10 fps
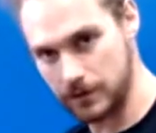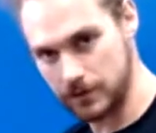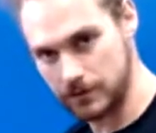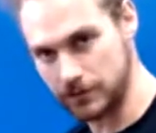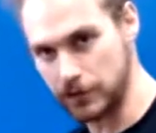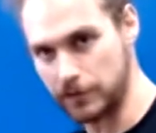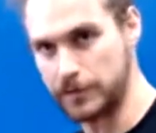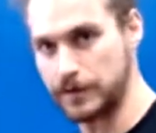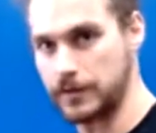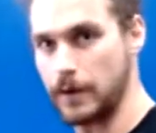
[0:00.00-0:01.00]
Still
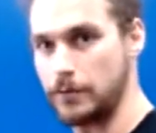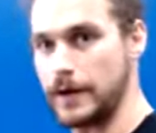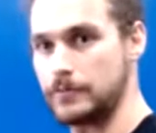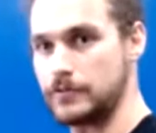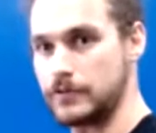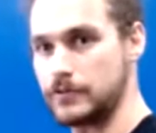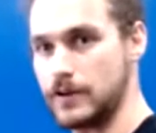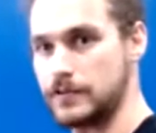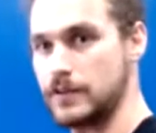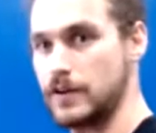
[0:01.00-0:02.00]
feeling the double hamstring
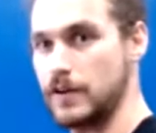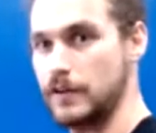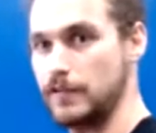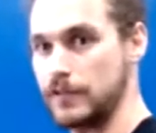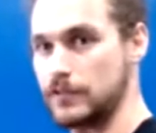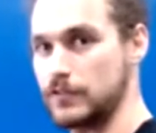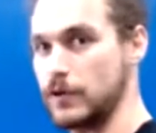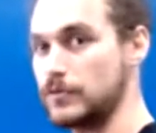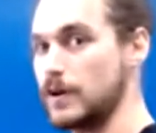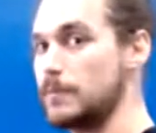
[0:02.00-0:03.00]
stretch. Flex the
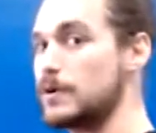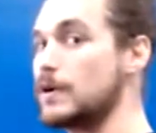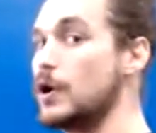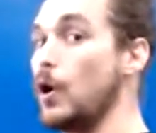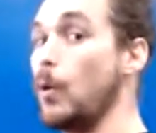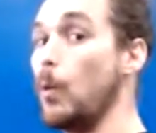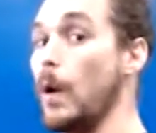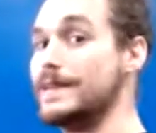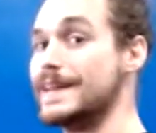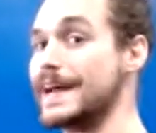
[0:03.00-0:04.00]
toes up.
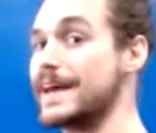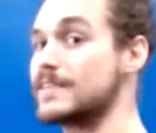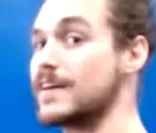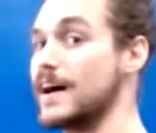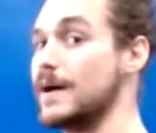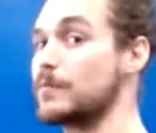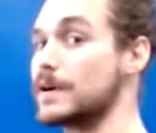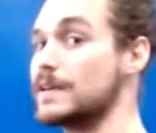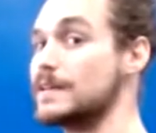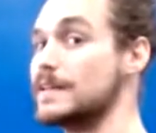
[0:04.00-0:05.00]
One leg at a time, we're going
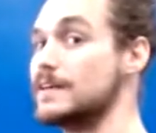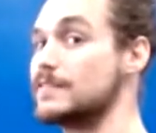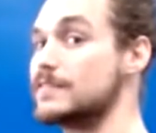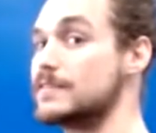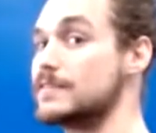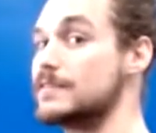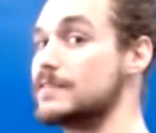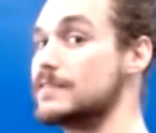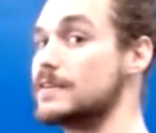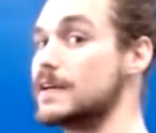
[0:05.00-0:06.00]
to lift
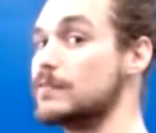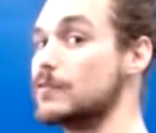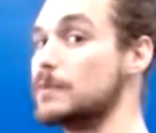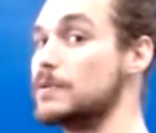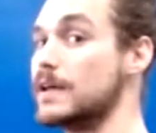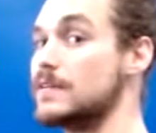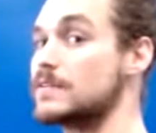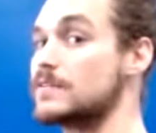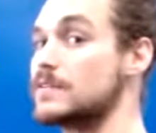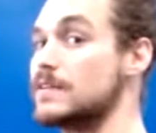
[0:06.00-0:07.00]
and
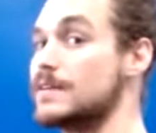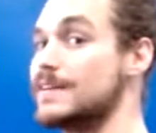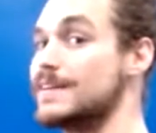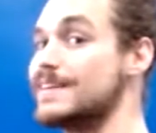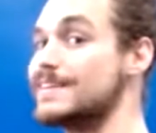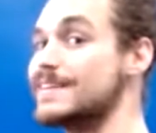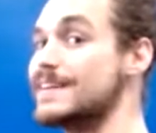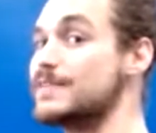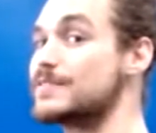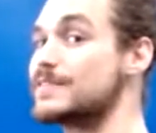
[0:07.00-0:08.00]
replace.
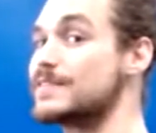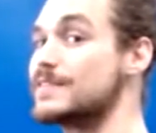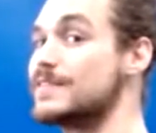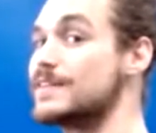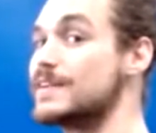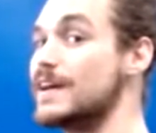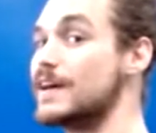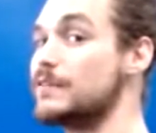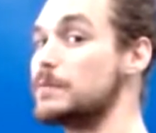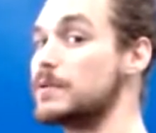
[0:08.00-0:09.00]
Lift
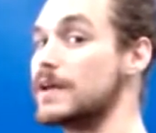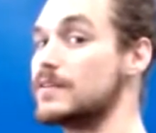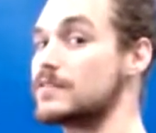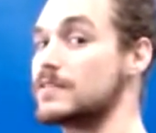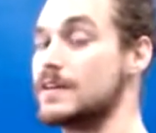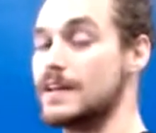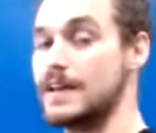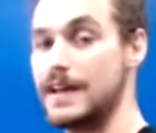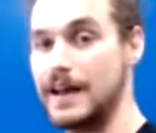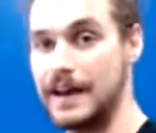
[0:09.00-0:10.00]
and replace.
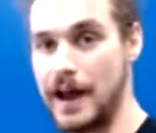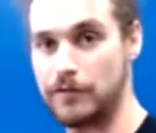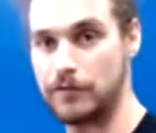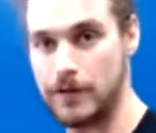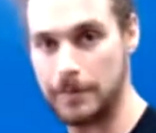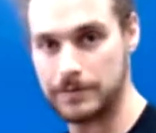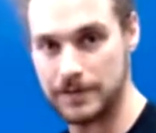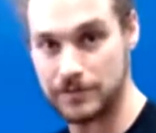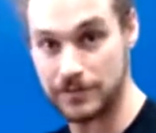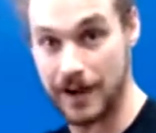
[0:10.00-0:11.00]
And every rep,
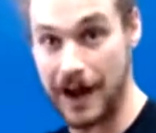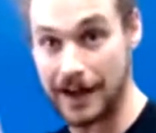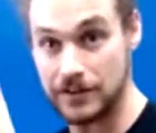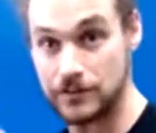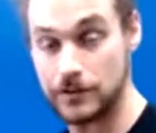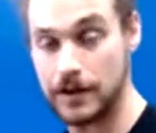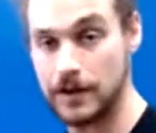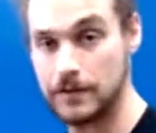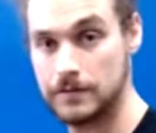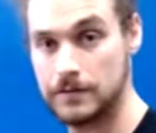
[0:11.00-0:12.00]
lift as high as you
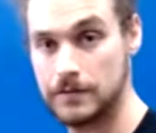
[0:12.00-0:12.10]
can.